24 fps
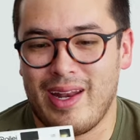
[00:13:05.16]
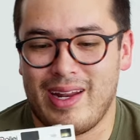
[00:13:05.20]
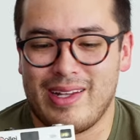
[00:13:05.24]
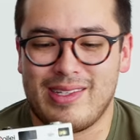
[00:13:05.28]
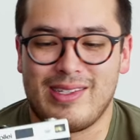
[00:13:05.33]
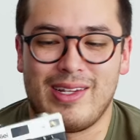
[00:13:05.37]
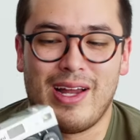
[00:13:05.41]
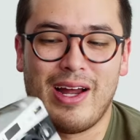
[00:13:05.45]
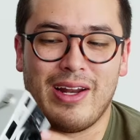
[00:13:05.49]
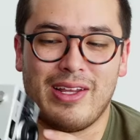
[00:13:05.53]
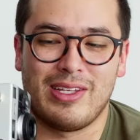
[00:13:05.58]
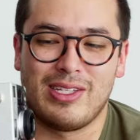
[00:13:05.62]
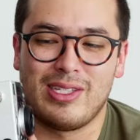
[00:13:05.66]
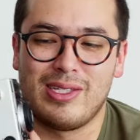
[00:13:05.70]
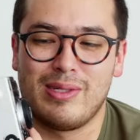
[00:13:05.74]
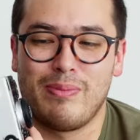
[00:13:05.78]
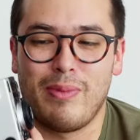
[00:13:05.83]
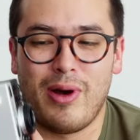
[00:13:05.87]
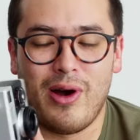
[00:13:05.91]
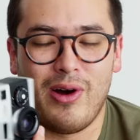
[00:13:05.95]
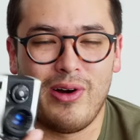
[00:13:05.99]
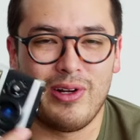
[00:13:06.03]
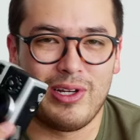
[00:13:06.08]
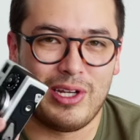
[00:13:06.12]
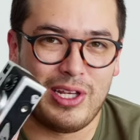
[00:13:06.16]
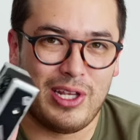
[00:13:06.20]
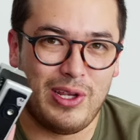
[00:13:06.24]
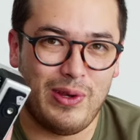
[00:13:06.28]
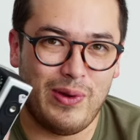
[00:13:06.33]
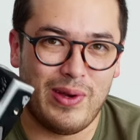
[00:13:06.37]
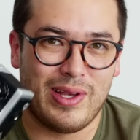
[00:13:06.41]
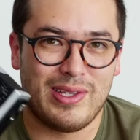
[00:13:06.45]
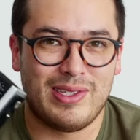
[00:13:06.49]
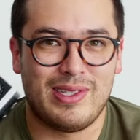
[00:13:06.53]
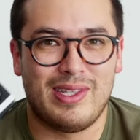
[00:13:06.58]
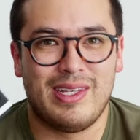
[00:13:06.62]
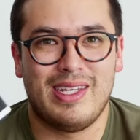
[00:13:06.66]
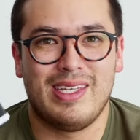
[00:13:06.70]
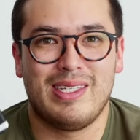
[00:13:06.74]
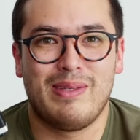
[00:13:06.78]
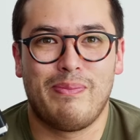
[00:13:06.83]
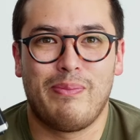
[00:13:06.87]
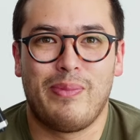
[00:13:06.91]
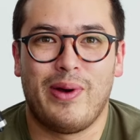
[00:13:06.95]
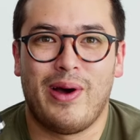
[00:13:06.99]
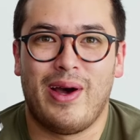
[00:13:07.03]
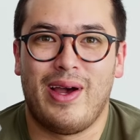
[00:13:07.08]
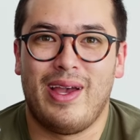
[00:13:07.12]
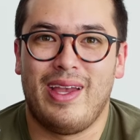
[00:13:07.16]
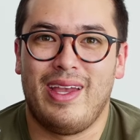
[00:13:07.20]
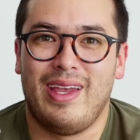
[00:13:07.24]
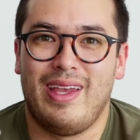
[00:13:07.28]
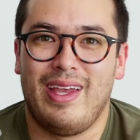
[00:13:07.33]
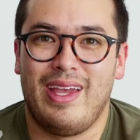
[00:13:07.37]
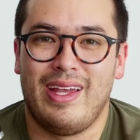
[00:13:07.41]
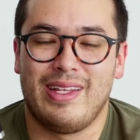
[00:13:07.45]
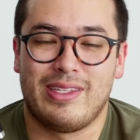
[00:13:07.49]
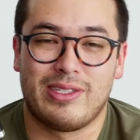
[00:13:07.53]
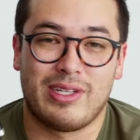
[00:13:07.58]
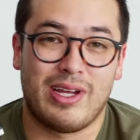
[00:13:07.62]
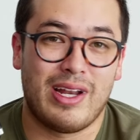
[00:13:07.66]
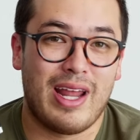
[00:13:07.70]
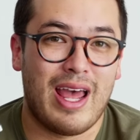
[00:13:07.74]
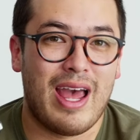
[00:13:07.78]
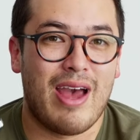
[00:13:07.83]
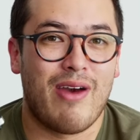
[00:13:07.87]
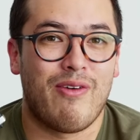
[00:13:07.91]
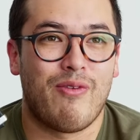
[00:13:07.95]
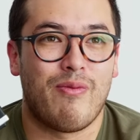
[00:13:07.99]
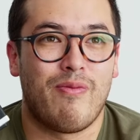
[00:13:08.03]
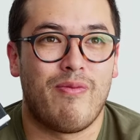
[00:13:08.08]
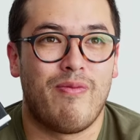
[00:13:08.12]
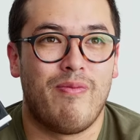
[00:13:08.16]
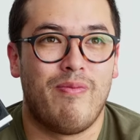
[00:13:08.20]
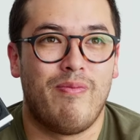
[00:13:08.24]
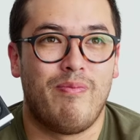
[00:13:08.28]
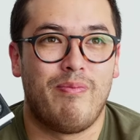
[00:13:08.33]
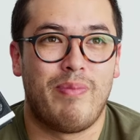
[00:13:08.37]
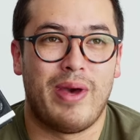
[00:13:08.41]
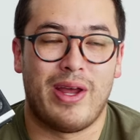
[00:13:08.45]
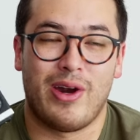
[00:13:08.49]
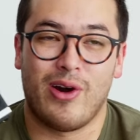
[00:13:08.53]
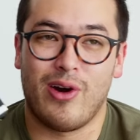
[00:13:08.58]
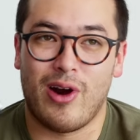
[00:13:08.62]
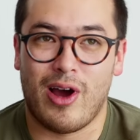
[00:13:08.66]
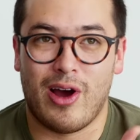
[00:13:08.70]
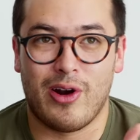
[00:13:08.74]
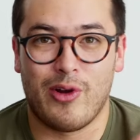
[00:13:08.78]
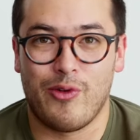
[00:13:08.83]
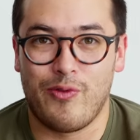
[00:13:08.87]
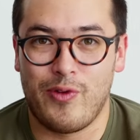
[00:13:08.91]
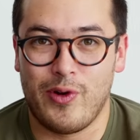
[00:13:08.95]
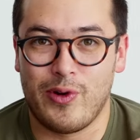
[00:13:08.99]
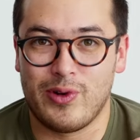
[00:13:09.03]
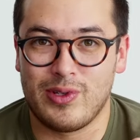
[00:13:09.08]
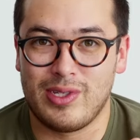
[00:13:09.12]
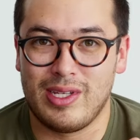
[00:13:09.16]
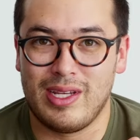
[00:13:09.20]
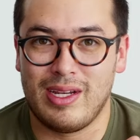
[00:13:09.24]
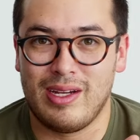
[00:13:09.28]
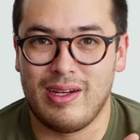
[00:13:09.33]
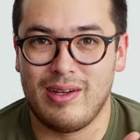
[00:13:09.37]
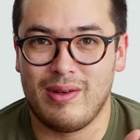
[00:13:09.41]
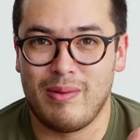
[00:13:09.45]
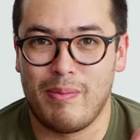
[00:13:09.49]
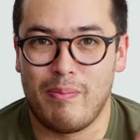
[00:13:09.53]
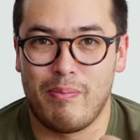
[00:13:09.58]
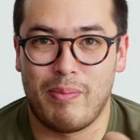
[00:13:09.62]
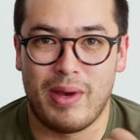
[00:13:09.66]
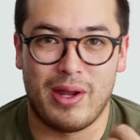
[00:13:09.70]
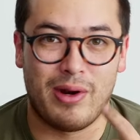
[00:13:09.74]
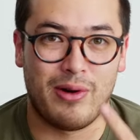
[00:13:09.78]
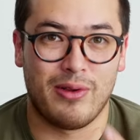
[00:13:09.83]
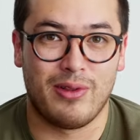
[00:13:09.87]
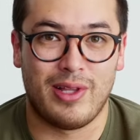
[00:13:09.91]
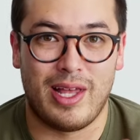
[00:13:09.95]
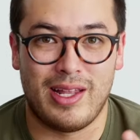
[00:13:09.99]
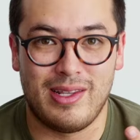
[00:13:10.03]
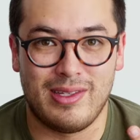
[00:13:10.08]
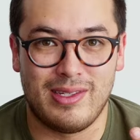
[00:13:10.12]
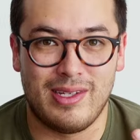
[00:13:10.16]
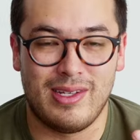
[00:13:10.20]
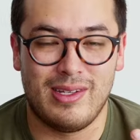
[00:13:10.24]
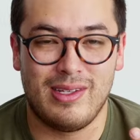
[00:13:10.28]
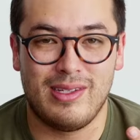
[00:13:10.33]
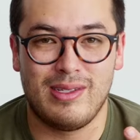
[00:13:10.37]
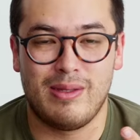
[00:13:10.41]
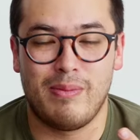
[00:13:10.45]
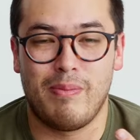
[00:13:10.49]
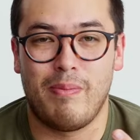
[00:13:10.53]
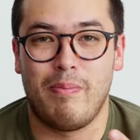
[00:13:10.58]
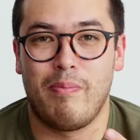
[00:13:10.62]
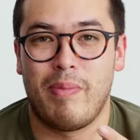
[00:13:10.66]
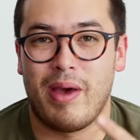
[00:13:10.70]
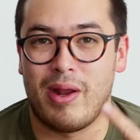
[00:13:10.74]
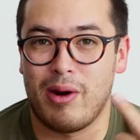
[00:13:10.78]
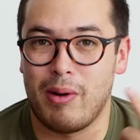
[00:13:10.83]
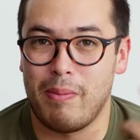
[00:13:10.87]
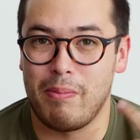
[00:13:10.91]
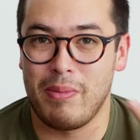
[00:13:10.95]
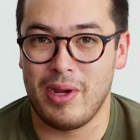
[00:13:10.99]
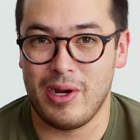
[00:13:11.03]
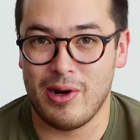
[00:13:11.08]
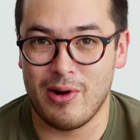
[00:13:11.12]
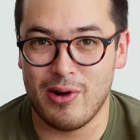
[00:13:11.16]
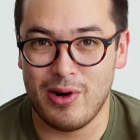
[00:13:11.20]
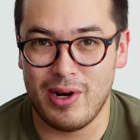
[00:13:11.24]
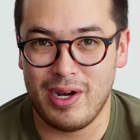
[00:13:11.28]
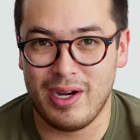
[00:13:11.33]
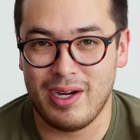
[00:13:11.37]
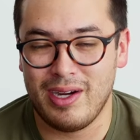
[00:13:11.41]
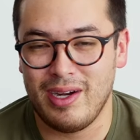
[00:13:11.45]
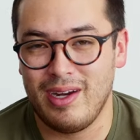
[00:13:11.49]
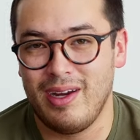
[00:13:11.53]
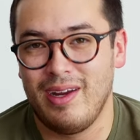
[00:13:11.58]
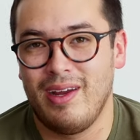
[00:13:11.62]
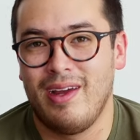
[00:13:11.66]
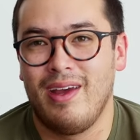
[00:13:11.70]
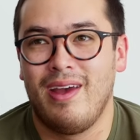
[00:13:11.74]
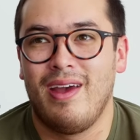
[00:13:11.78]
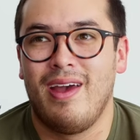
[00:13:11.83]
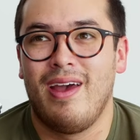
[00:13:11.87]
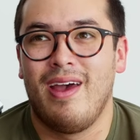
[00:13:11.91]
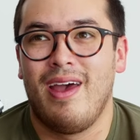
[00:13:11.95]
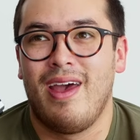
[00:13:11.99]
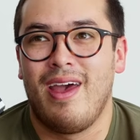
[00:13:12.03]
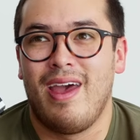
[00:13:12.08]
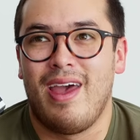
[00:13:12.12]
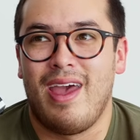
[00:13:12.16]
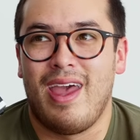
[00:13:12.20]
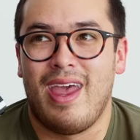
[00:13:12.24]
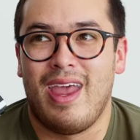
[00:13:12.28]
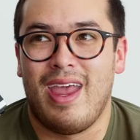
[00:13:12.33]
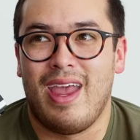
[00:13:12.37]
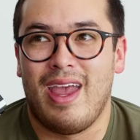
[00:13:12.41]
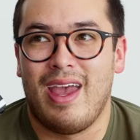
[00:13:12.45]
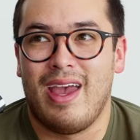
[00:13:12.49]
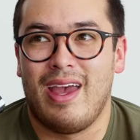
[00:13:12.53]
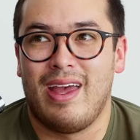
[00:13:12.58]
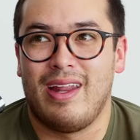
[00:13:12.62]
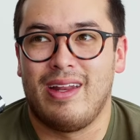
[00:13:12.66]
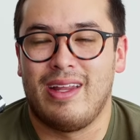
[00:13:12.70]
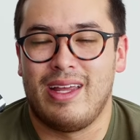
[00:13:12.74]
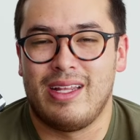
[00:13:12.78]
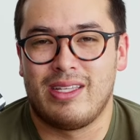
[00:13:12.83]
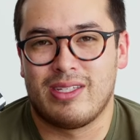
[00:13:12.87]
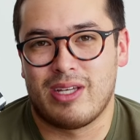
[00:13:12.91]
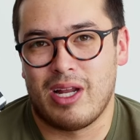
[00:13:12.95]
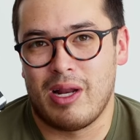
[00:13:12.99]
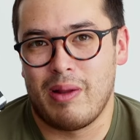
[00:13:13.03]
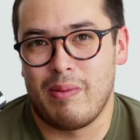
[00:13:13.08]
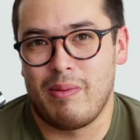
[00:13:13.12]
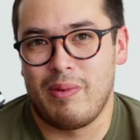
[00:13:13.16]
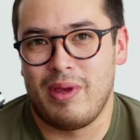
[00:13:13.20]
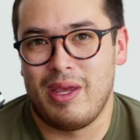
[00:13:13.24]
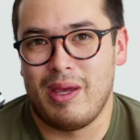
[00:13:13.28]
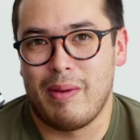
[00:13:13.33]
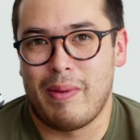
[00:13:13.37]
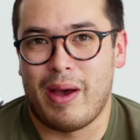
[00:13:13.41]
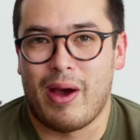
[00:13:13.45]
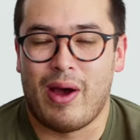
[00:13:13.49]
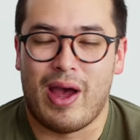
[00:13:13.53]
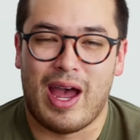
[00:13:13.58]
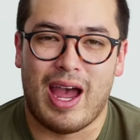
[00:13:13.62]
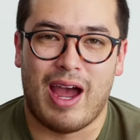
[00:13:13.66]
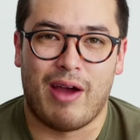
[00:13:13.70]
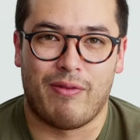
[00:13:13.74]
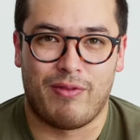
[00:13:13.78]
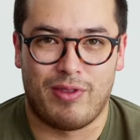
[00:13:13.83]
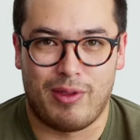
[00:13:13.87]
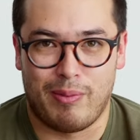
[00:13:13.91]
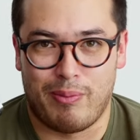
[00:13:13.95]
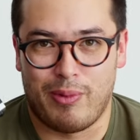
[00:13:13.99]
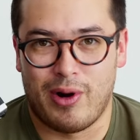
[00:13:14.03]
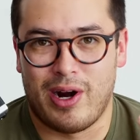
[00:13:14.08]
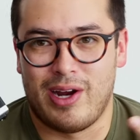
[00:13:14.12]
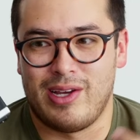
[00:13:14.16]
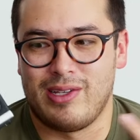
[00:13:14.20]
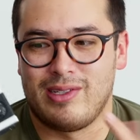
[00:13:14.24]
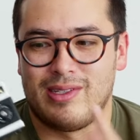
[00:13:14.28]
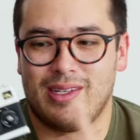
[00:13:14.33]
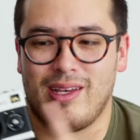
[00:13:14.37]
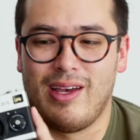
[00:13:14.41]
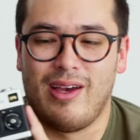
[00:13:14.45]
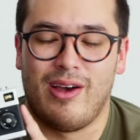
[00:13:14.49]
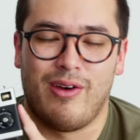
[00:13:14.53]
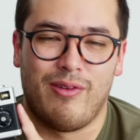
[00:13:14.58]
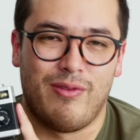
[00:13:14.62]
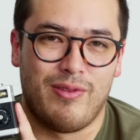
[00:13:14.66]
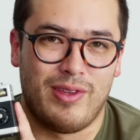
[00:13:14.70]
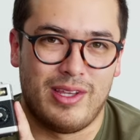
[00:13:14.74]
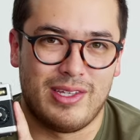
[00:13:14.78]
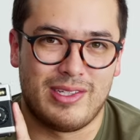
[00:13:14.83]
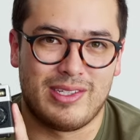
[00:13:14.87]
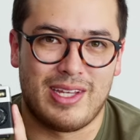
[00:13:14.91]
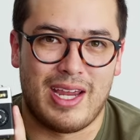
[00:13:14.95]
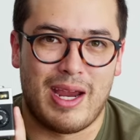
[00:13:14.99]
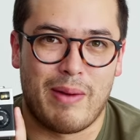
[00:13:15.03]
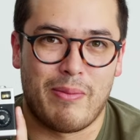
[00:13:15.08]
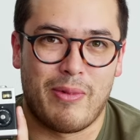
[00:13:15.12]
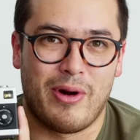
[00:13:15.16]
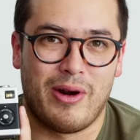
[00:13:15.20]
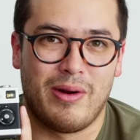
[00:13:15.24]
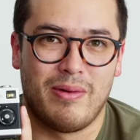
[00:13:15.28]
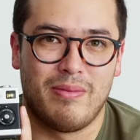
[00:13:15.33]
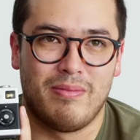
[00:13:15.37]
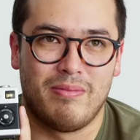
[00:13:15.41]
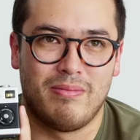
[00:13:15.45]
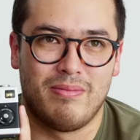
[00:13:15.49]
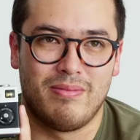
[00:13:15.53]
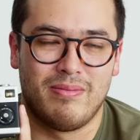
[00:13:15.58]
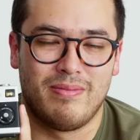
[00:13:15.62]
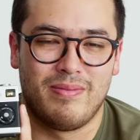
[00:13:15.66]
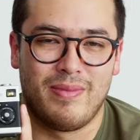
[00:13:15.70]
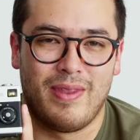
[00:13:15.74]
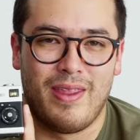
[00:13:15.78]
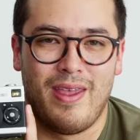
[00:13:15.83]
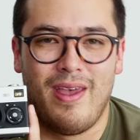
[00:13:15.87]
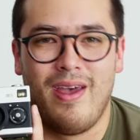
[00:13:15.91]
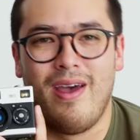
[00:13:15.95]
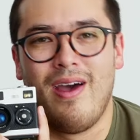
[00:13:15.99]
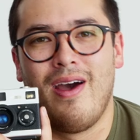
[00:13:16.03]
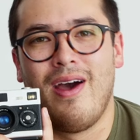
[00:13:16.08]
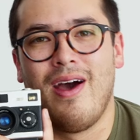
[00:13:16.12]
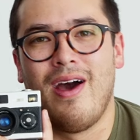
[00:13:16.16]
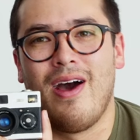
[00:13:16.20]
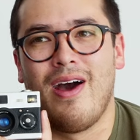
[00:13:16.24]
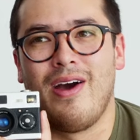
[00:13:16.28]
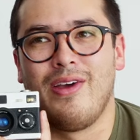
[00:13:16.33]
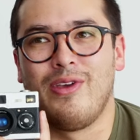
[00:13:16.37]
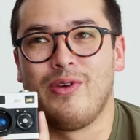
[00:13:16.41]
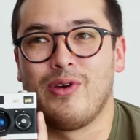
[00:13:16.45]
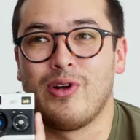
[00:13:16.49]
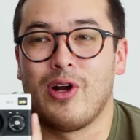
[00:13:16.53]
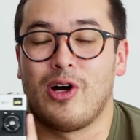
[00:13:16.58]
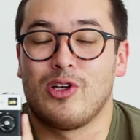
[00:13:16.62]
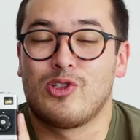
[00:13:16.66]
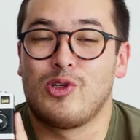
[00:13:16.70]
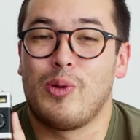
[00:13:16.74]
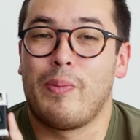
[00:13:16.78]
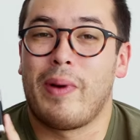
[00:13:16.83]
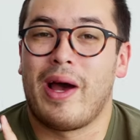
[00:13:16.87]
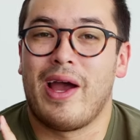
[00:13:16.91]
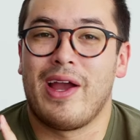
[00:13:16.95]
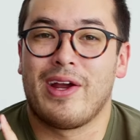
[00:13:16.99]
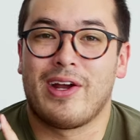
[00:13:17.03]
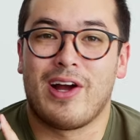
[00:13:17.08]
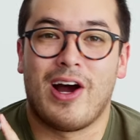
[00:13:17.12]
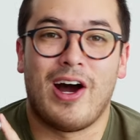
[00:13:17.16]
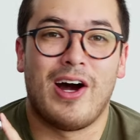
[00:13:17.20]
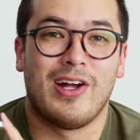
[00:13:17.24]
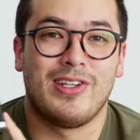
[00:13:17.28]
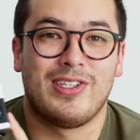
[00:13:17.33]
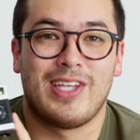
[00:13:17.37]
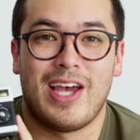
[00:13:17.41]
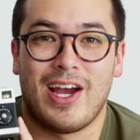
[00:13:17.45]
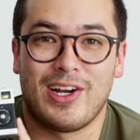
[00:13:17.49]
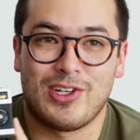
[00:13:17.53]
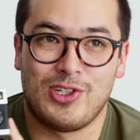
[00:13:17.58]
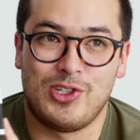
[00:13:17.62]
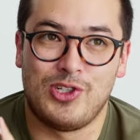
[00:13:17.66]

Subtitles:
it's not as small and cute as this, but it's gonna have better autofocusing, better lenses, better metering, and it's gonna be about half the price of this camera. You could also buy Contax